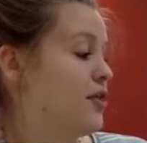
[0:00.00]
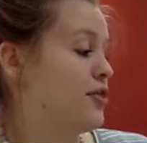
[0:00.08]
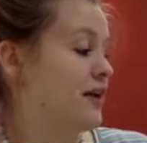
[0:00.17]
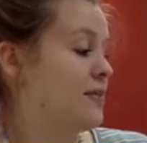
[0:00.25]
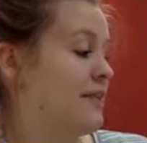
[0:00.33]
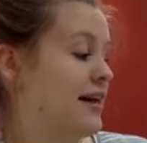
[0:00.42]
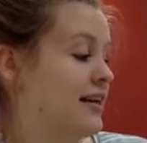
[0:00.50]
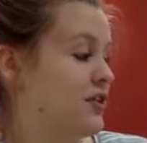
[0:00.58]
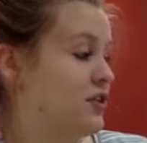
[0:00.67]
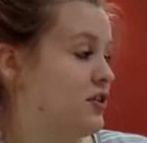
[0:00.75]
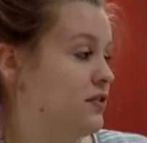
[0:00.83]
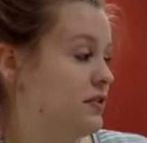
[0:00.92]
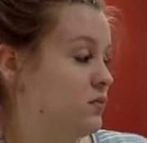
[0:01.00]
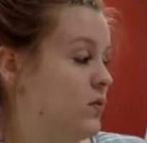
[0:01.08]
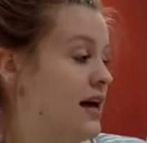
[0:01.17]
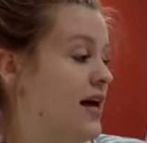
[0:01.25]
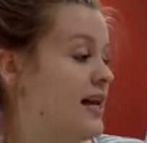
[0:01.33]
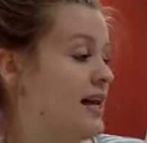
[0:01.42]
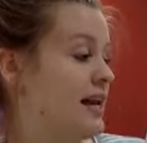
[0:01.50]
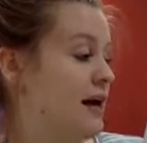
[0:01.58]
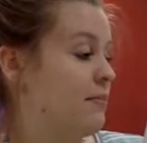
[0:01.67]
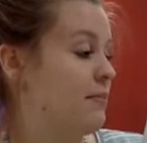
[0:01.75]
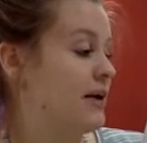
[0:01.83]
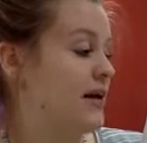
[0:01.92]
3 minus 2 is 1, and
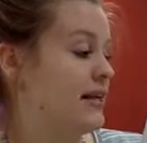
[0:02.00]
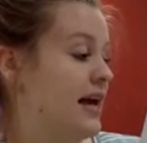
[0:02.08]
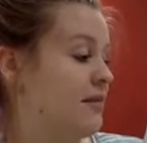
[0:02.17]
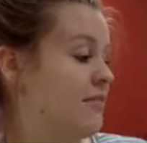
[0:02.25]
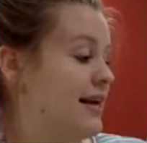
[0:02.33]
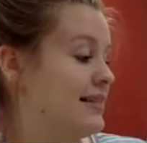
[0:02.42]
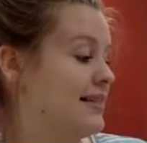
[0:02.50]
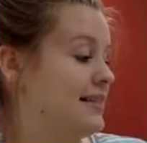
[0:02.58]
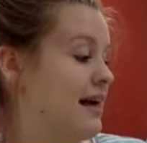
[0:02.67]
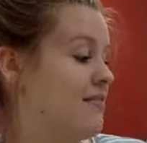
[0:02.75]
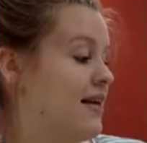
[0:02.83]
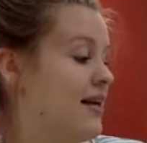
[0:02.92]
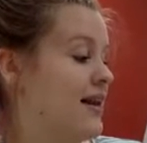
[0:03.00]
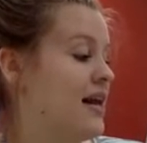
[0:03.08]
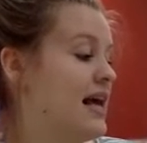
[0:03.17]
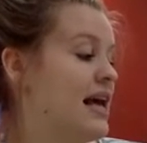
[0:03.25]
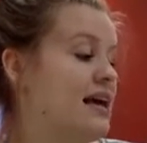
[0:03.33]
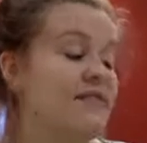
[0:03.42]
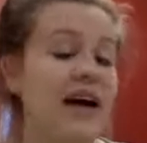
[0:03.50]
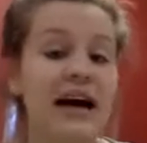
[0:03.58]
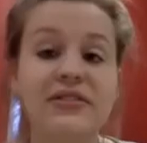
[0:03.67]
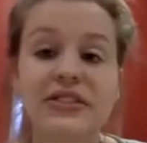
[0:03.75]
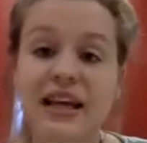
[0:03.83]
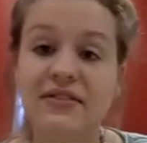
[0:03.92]
I bring down my 7. If I
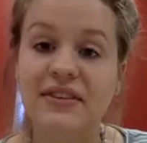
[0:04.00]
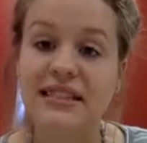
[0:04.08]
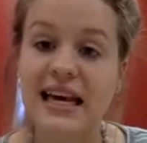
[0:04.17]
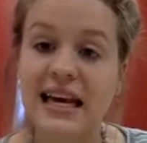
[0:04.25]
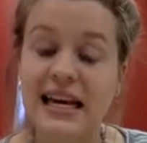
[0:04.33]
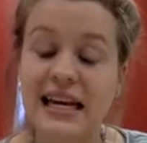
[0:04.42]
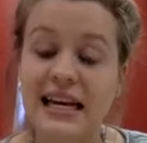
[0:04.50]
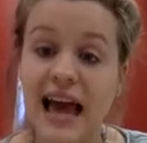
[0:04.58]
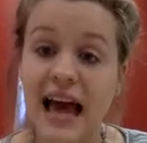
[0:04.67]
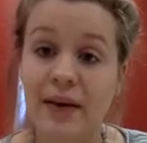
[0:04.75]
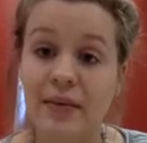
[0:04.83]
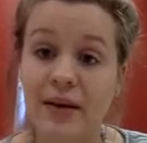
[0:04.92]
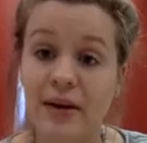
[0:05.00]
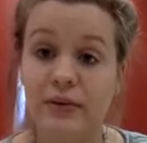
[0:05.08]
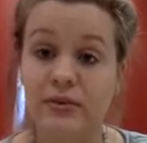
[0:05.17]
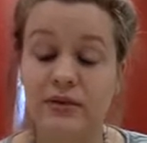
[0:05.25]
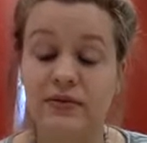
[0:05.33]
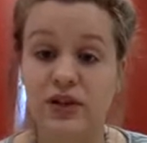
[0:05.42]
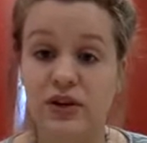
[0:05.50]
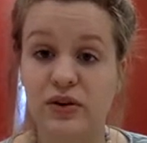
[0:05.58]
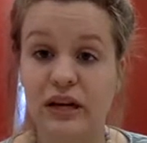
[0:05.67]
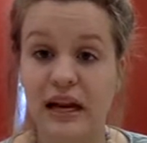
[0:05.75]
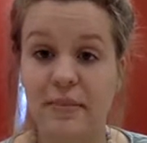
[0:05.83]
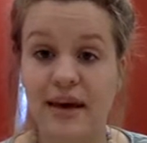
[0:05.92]
have 17, how many groups of 2
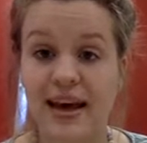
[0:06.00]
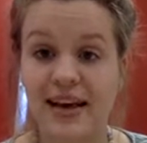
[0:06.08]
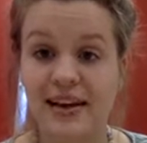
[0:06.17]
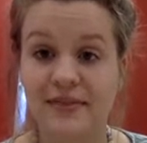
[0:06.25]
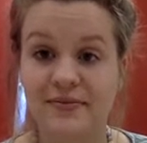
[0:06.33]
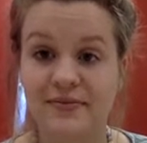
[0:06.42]
can I make?